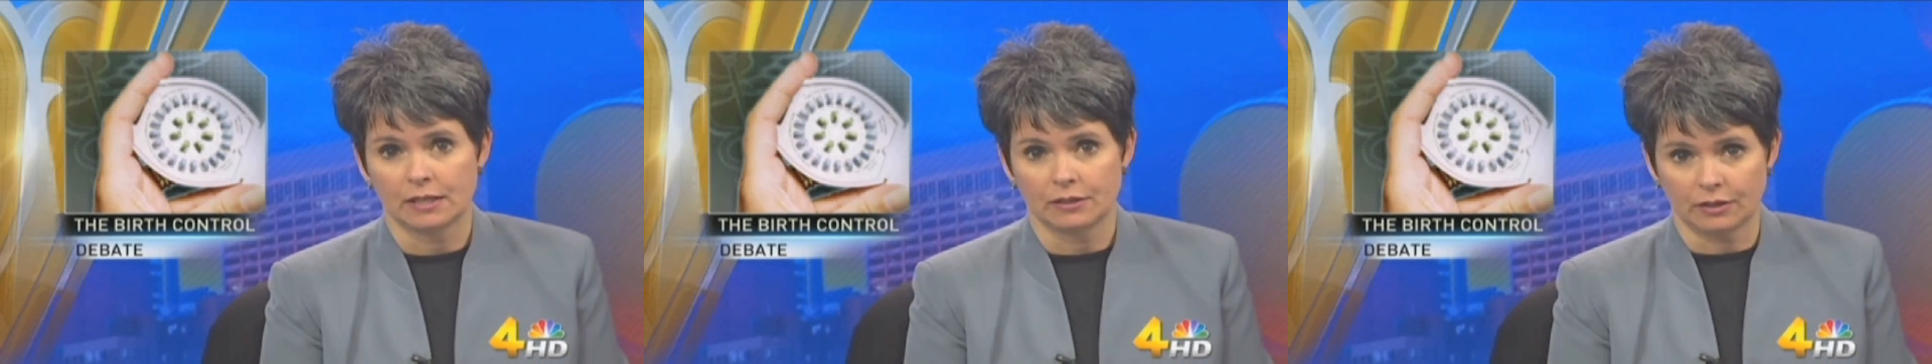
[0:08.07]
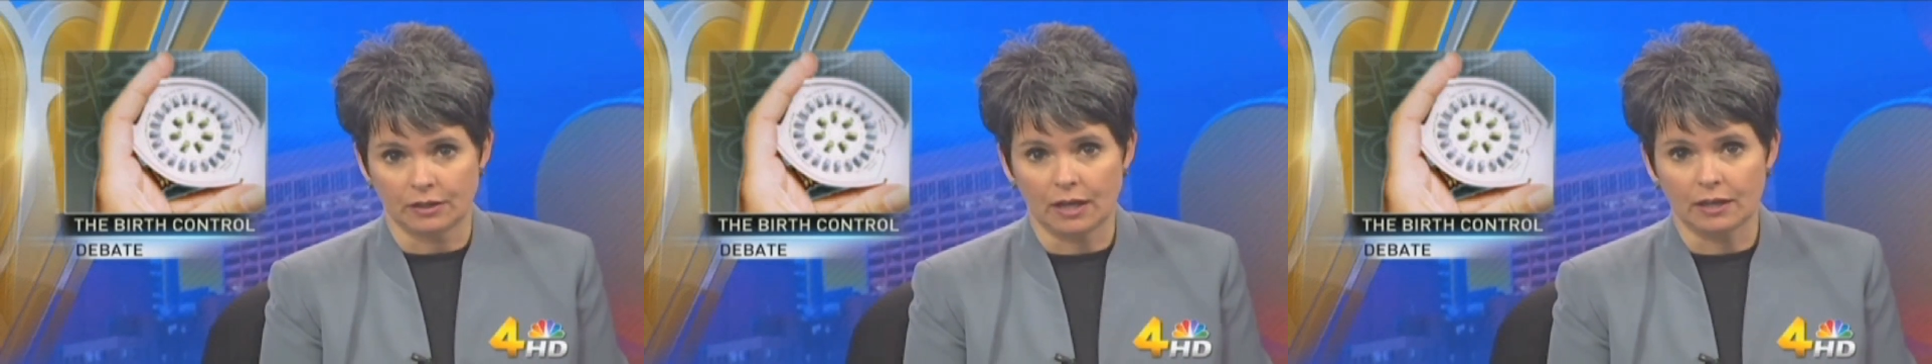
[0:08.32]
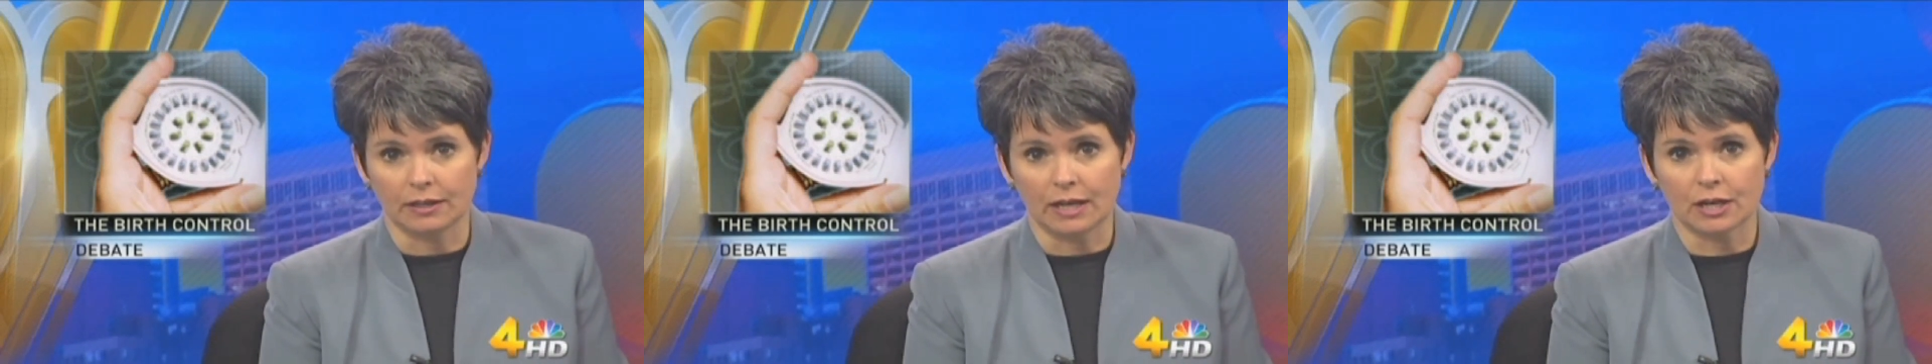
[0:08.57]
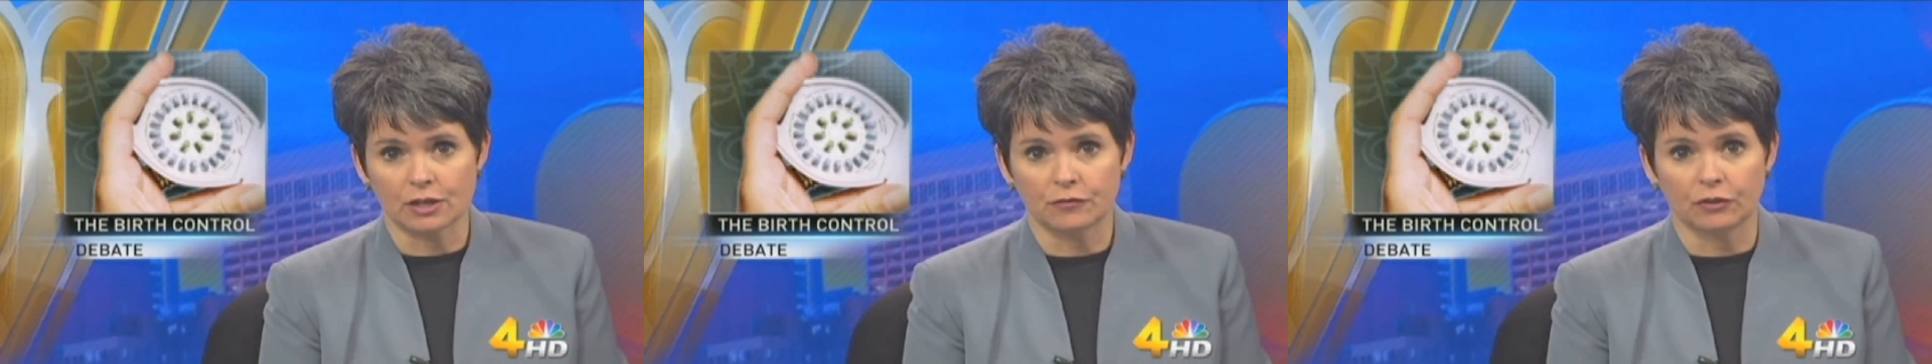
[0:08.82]
Tonight in
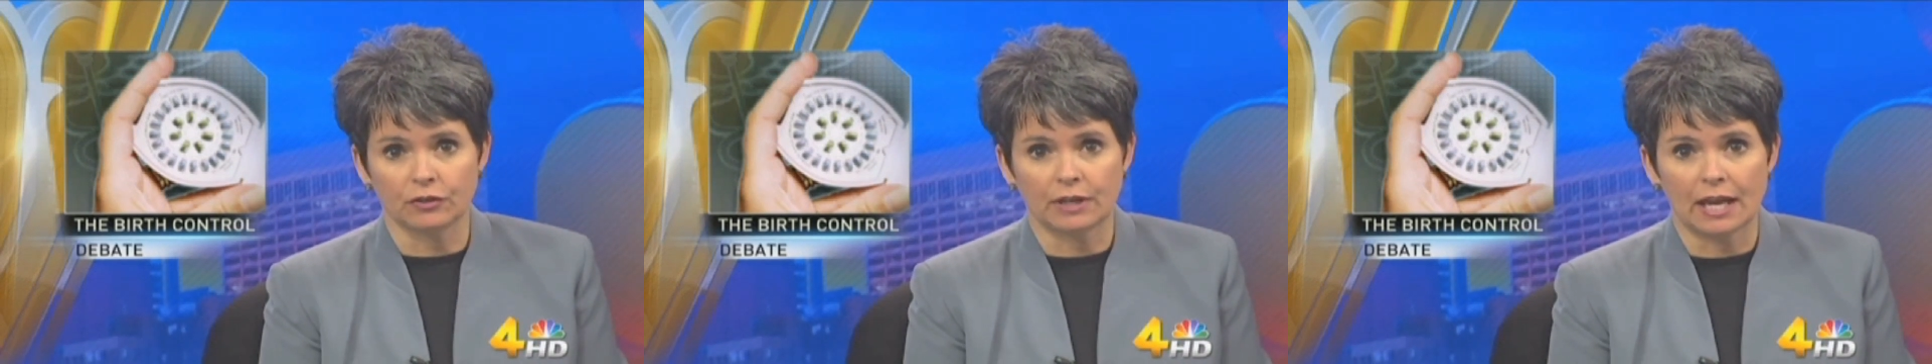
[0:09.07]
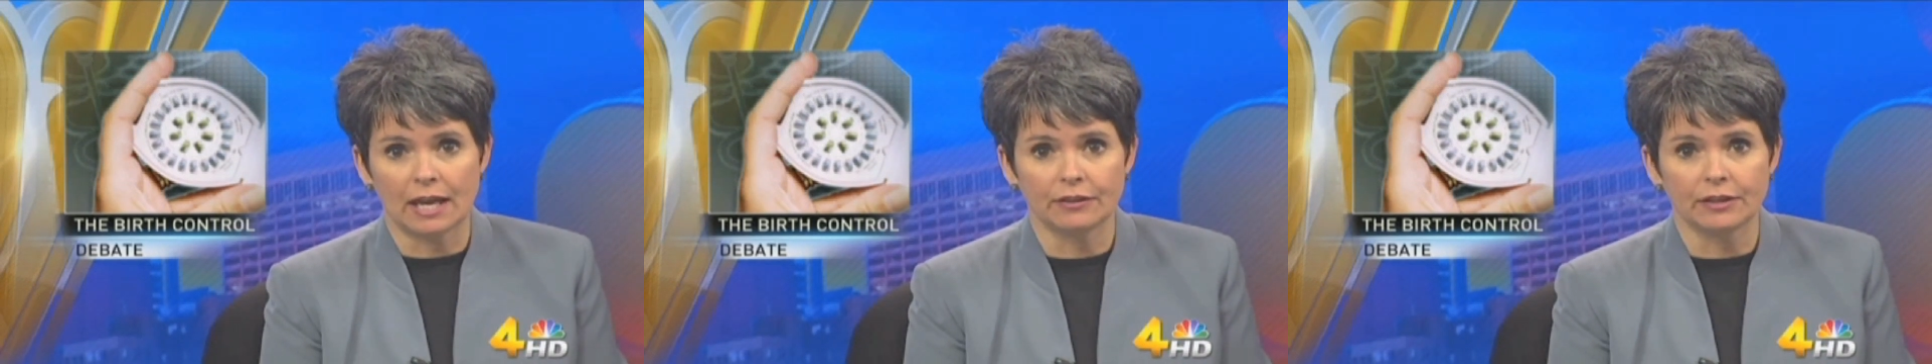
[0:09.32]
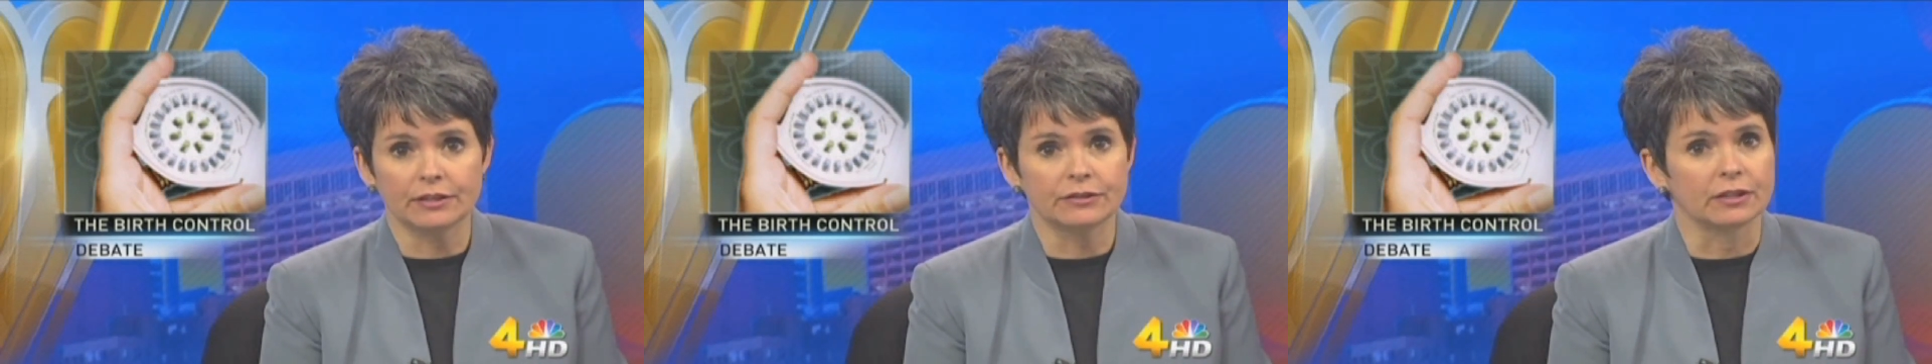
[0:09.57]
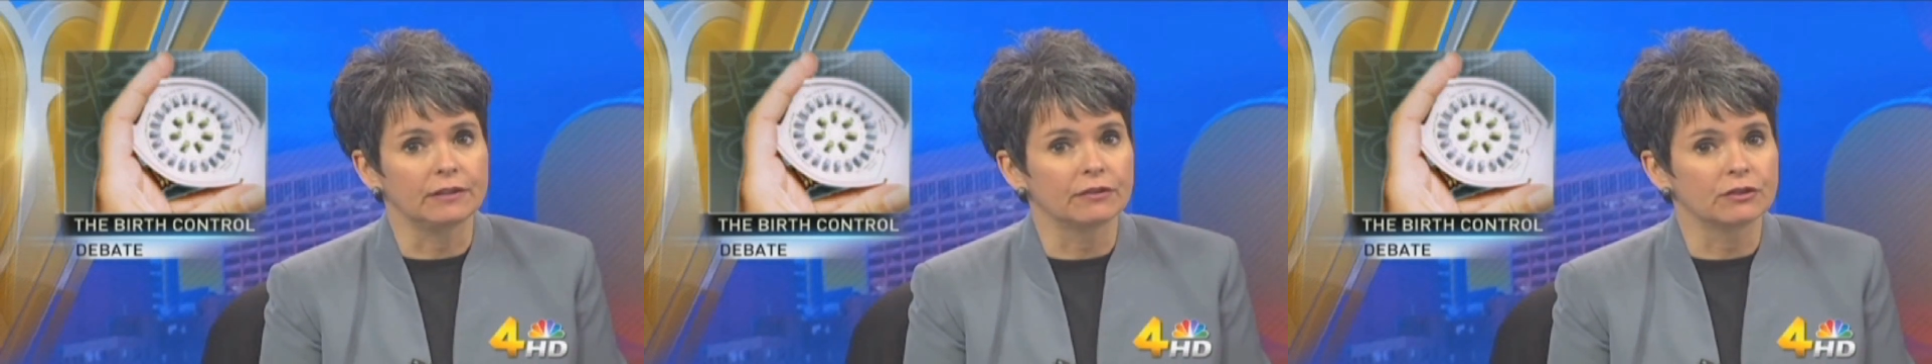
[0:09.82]
Nashville,
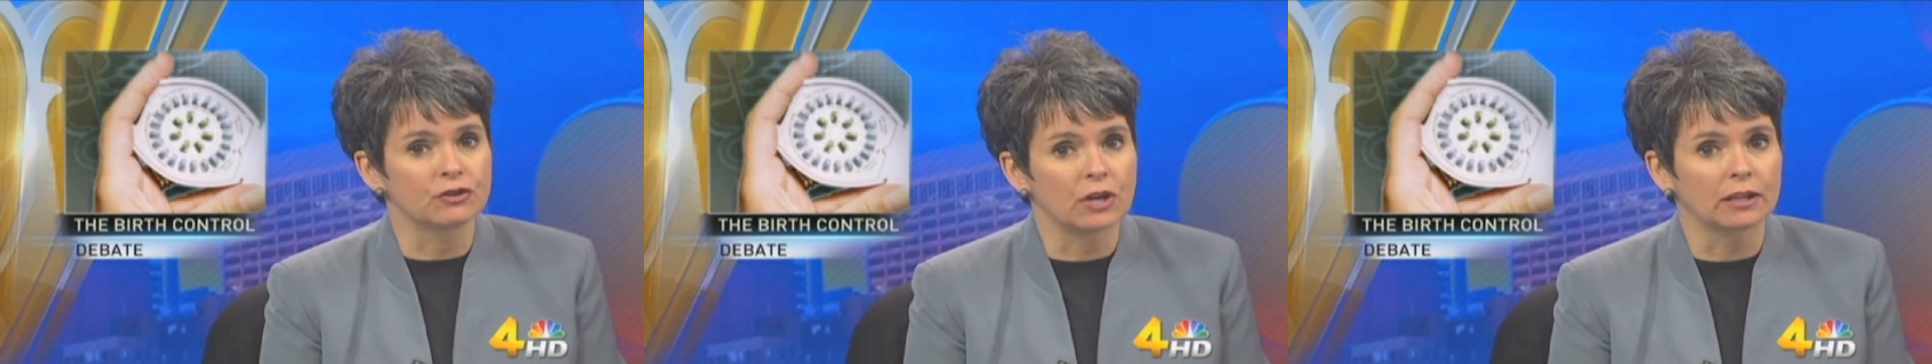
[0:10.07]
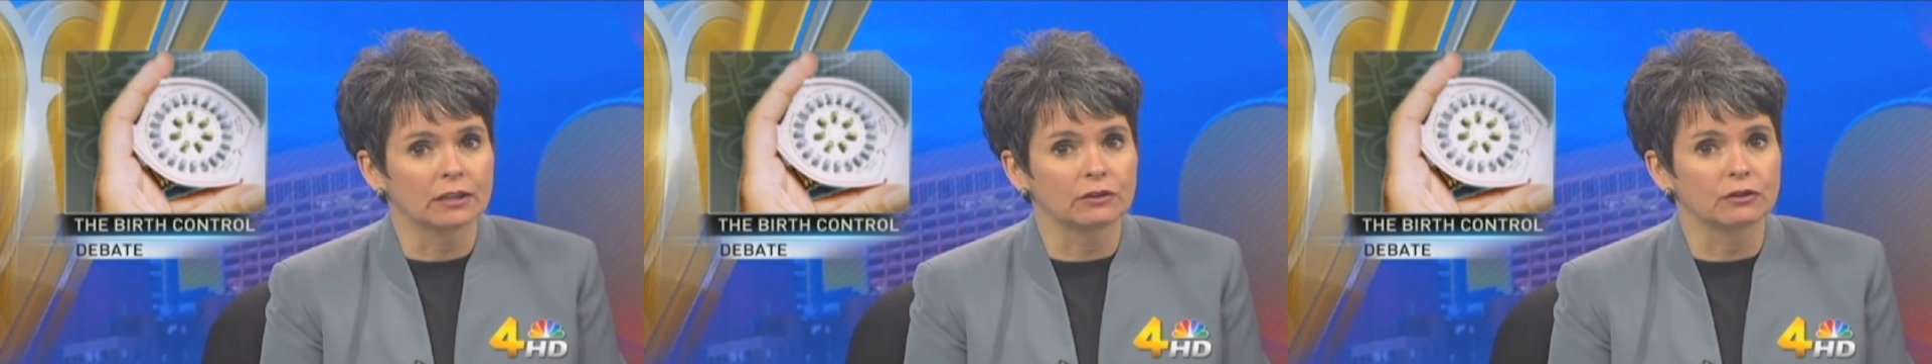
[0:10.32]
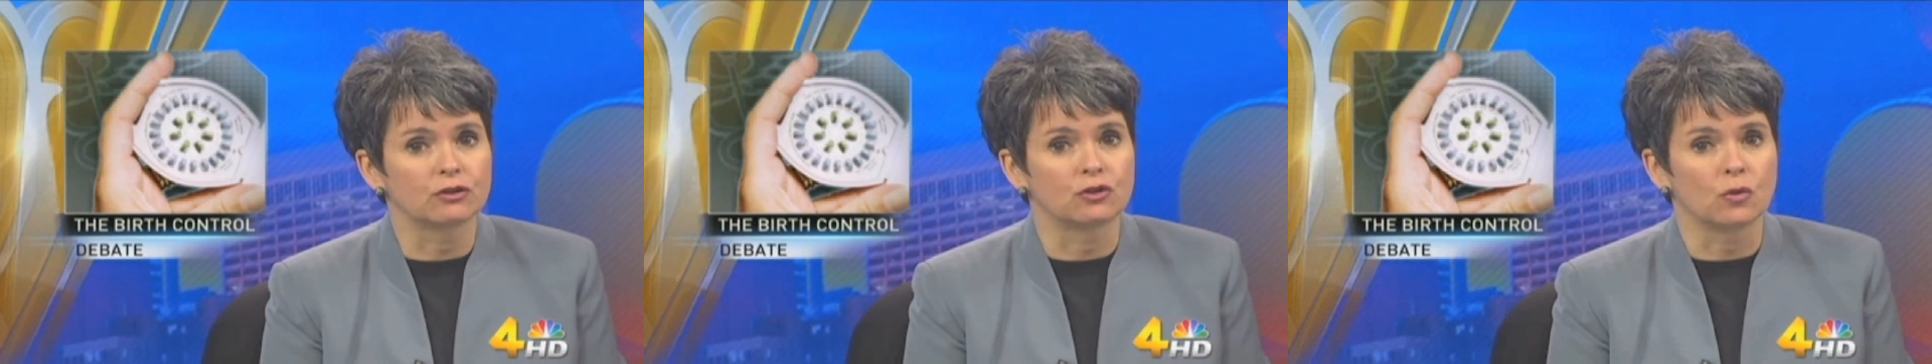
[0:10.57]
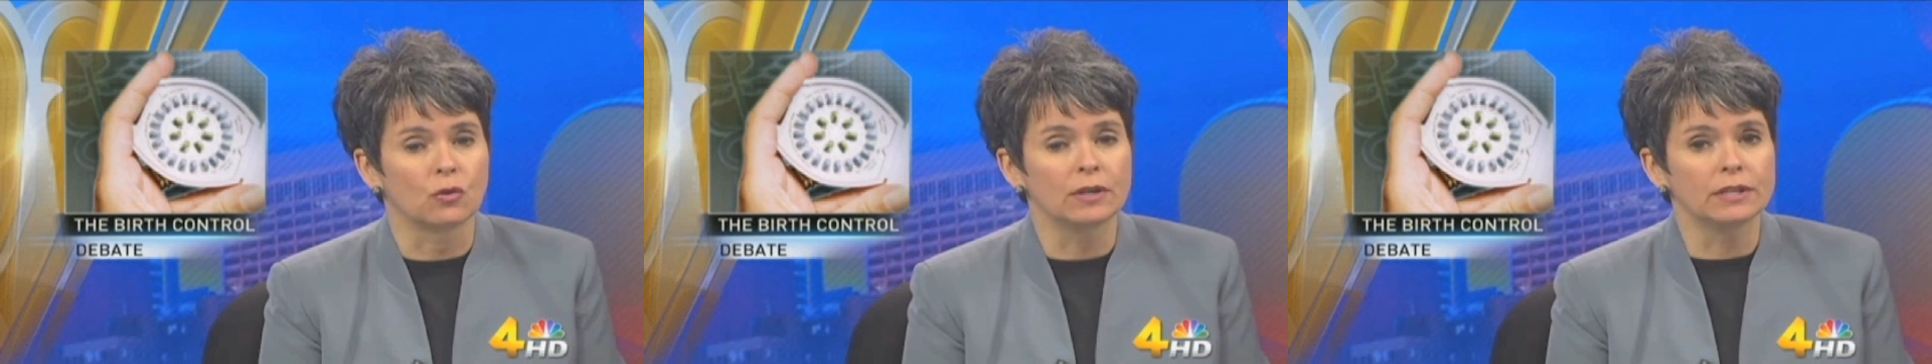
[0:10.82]
Catholics and evangelicals
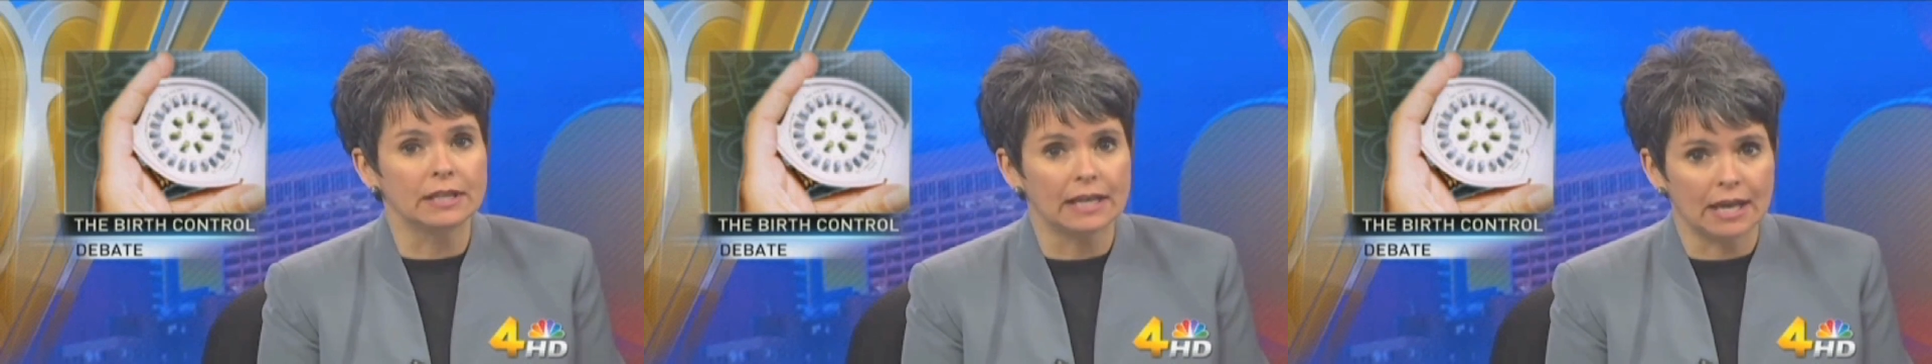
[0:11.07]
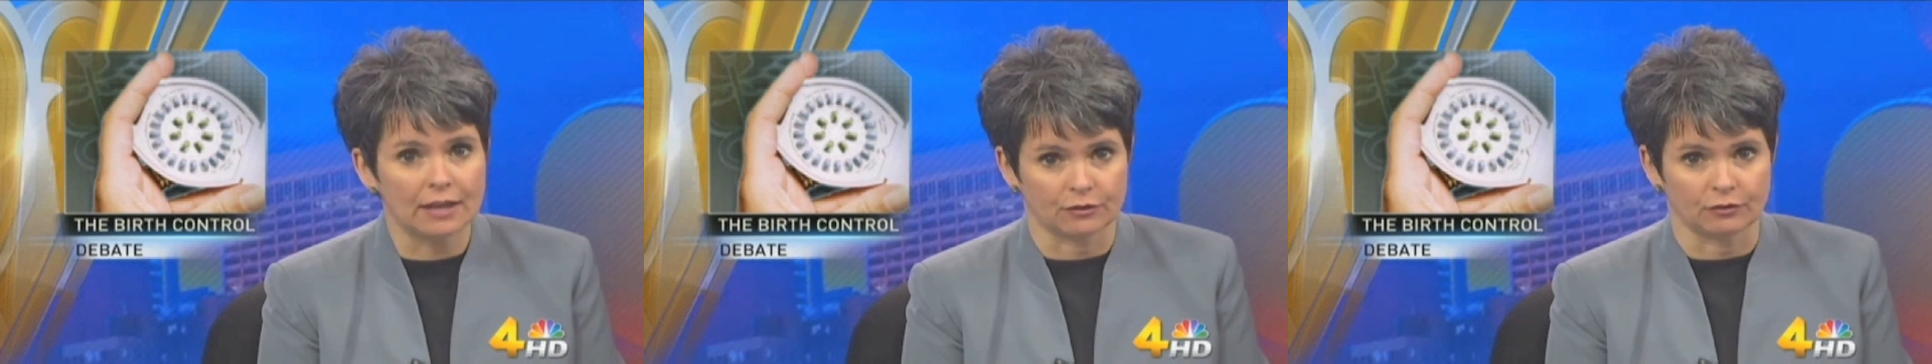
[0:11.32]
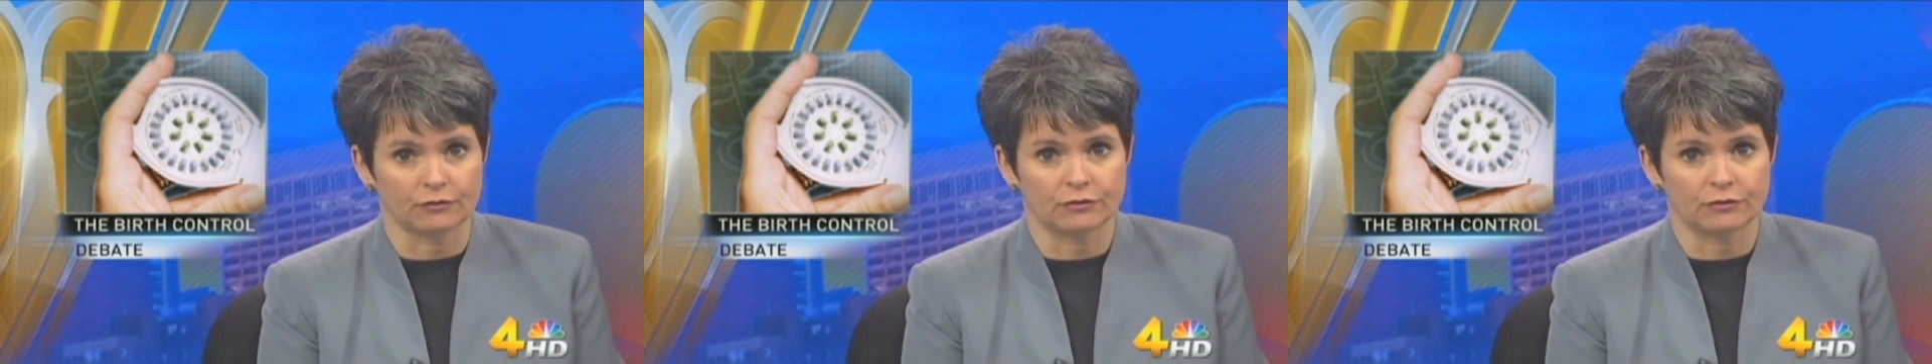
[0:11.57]
joined together,